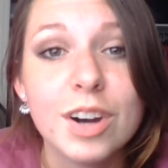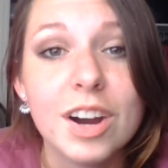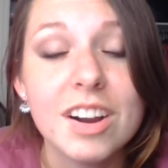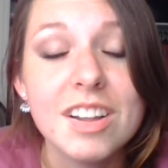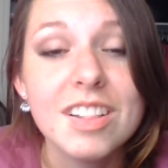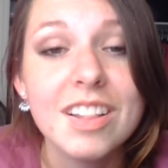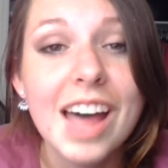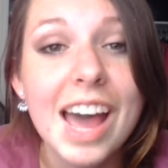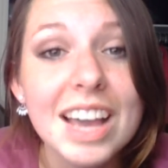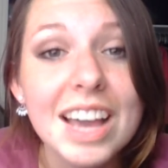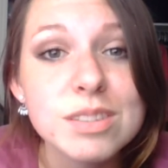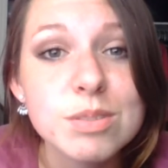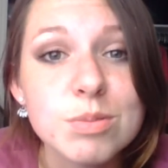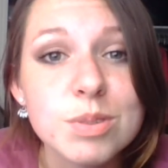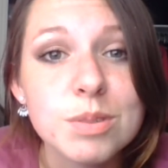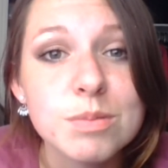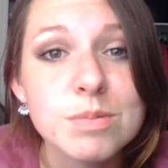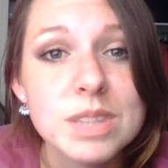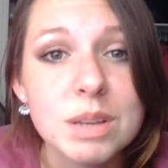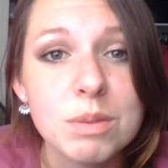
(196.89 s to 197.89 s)
our
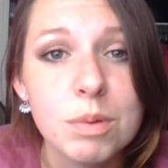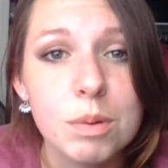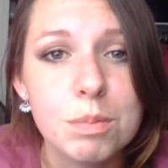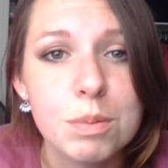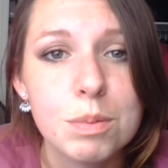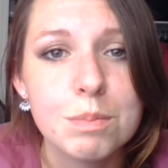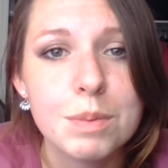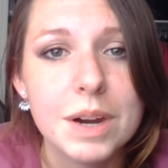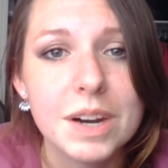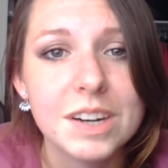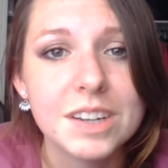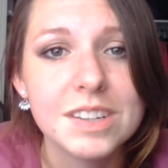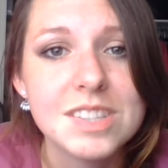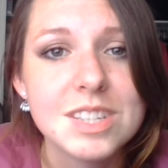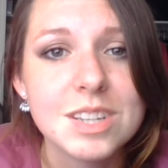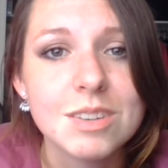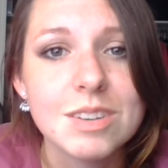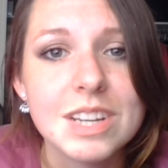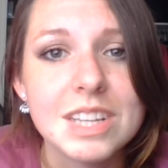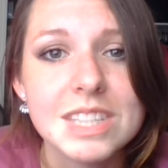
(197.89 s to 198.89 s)
classrooms that will prepare our
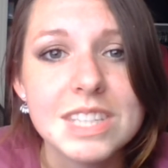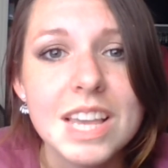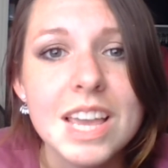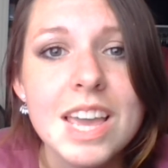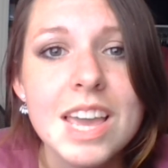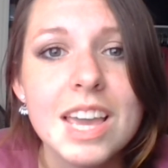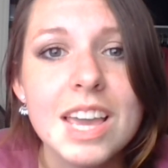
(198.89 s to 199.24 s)
students